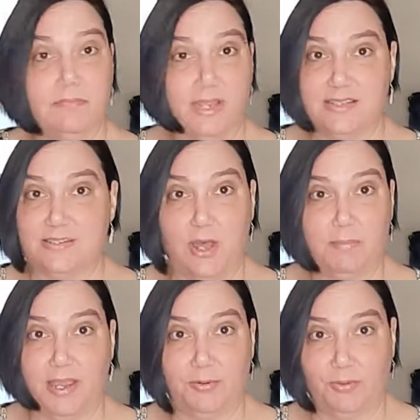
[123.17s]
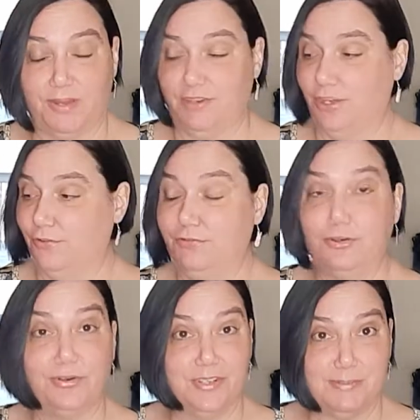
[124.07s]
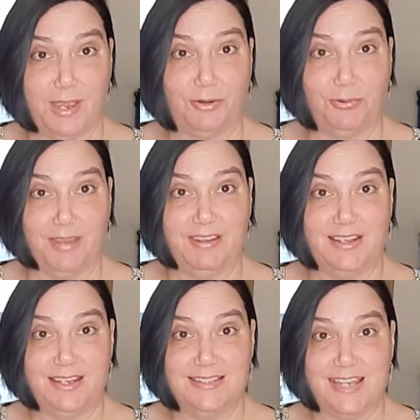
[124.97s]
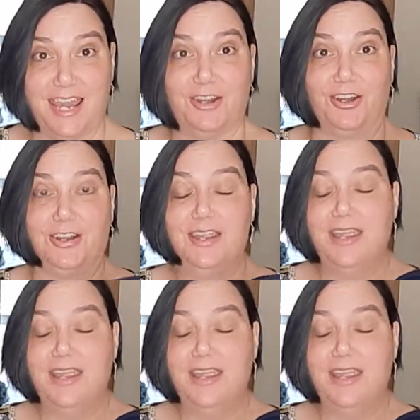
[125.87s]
It's not microwaving your food, it's microwaving the container.